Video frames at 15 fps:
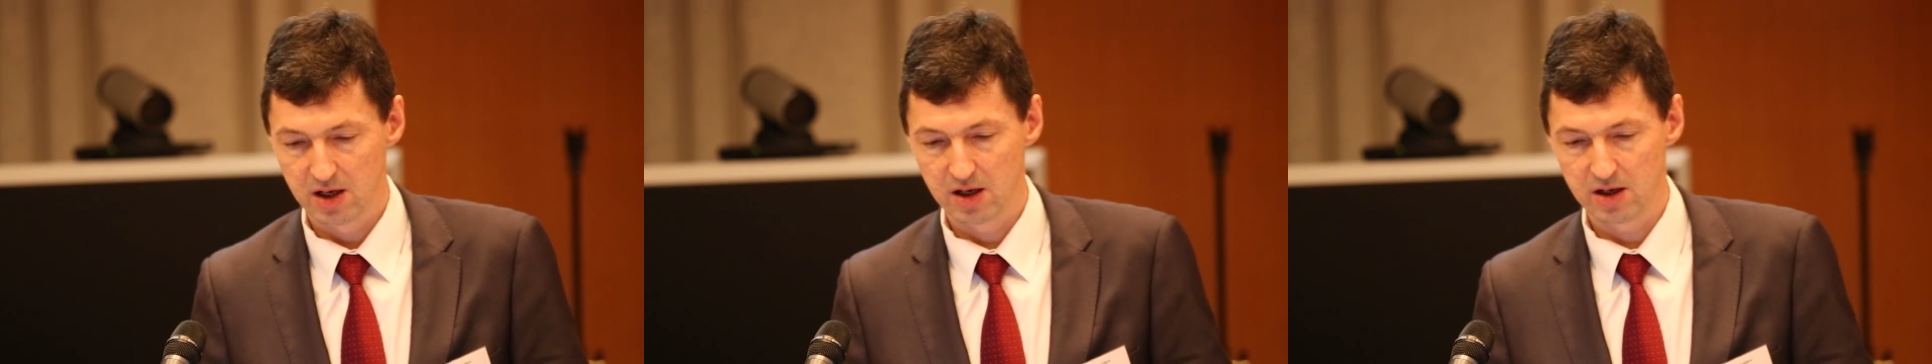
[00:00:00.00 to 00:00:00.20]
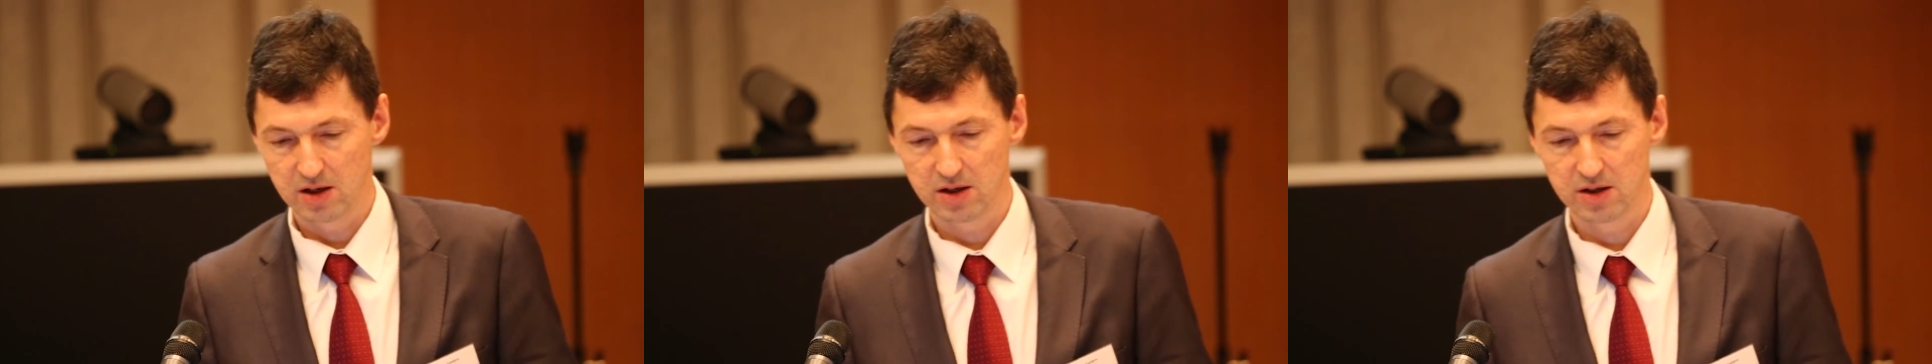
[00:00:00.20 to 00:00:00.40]

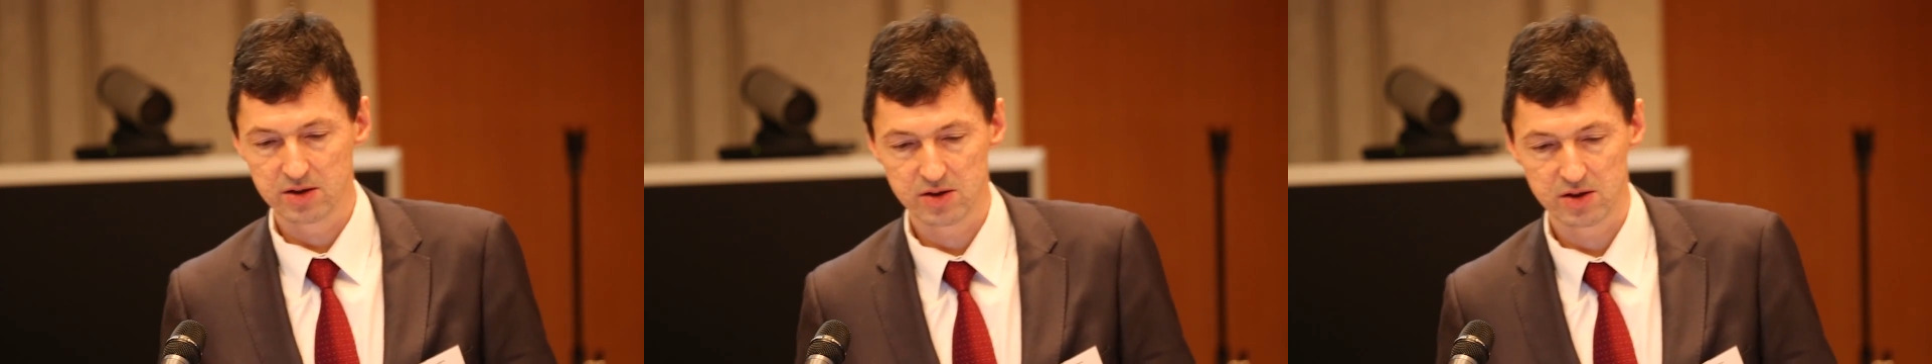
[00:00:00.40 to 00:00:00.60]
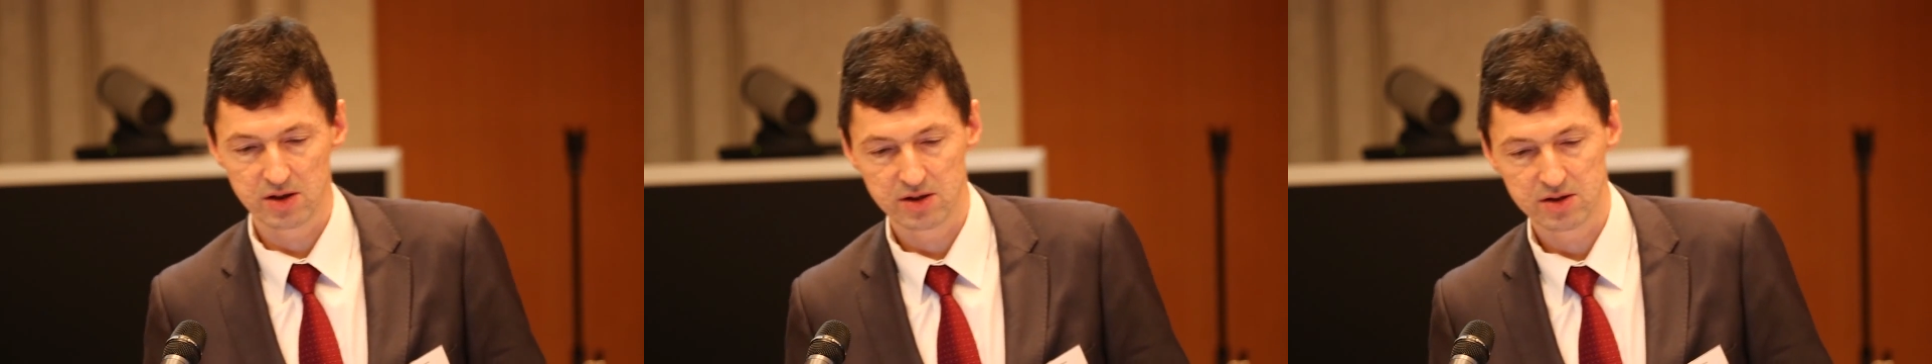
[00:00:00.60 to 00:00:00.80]

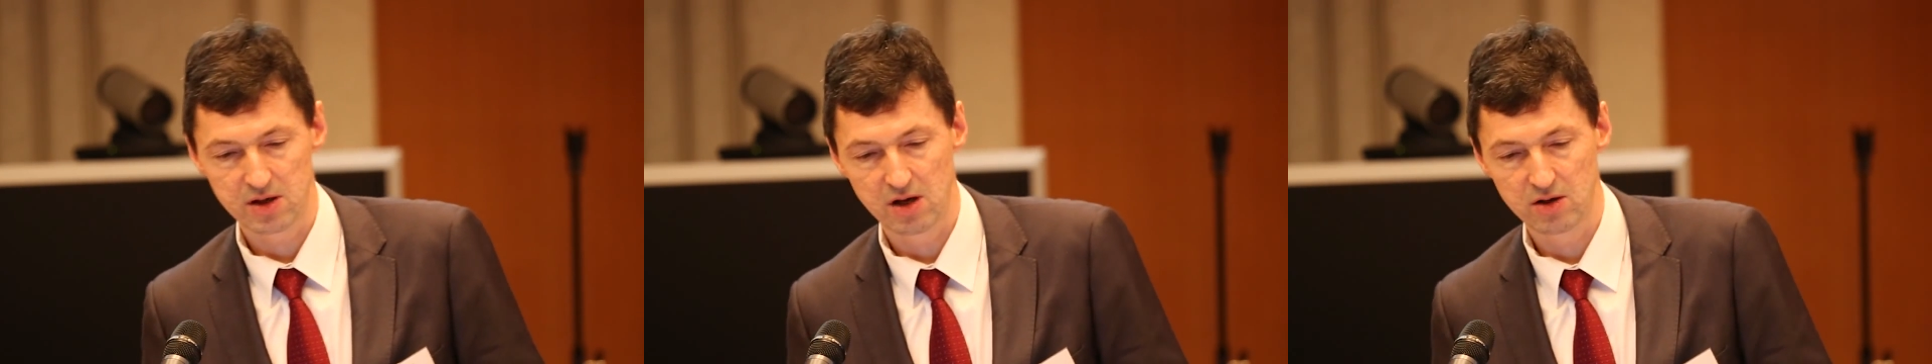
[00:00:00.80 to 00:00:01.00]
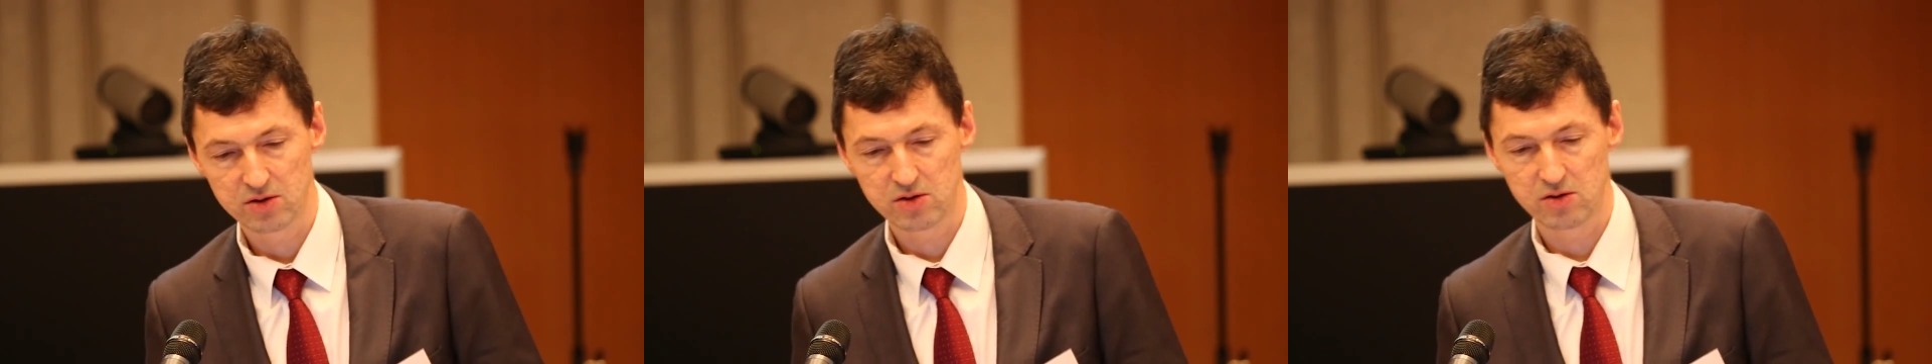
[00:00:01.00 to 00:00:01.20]
is
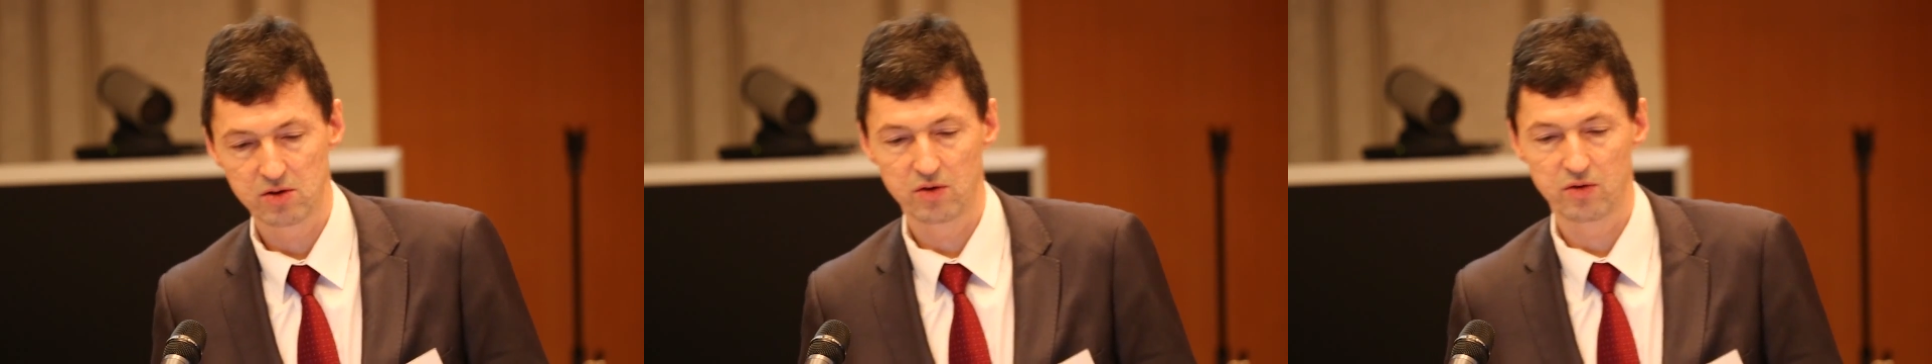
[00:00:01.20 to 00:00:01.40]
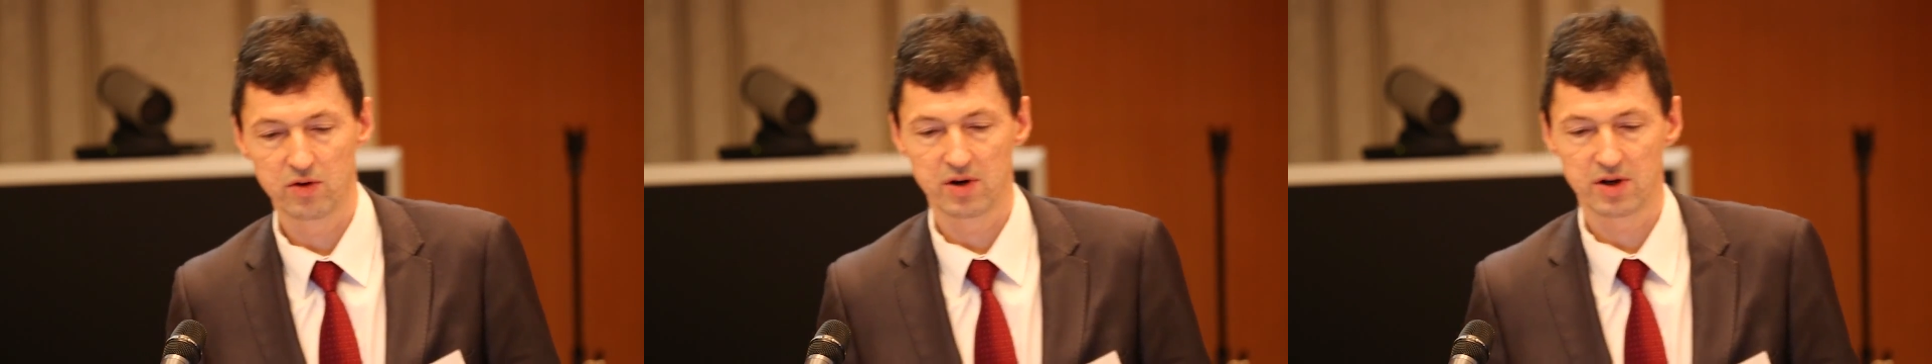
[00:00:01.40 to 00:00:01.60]

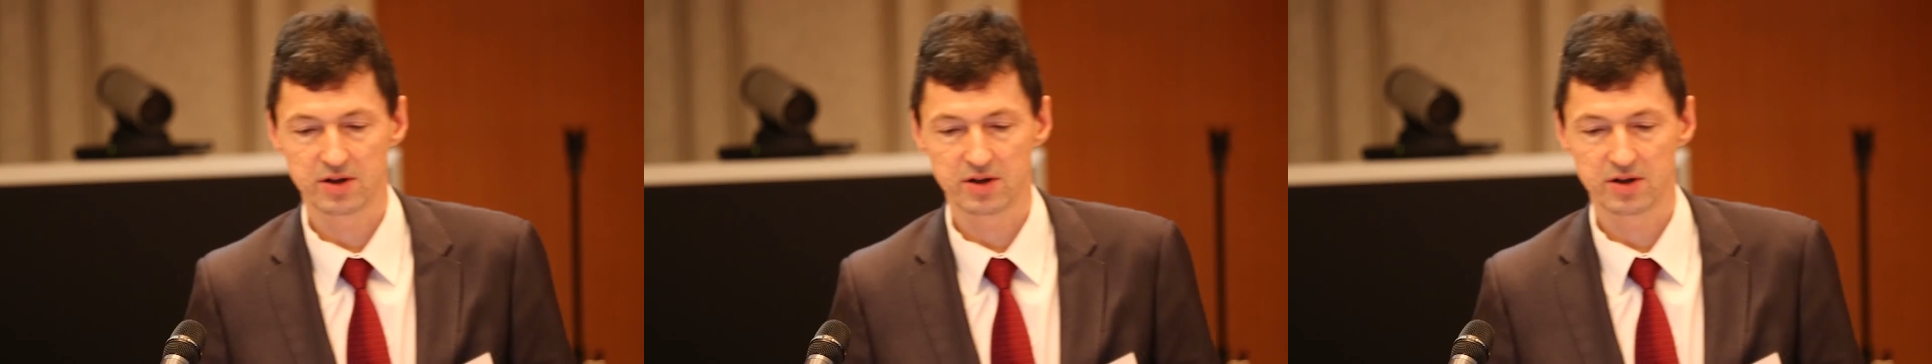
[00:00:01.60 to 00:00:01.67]
also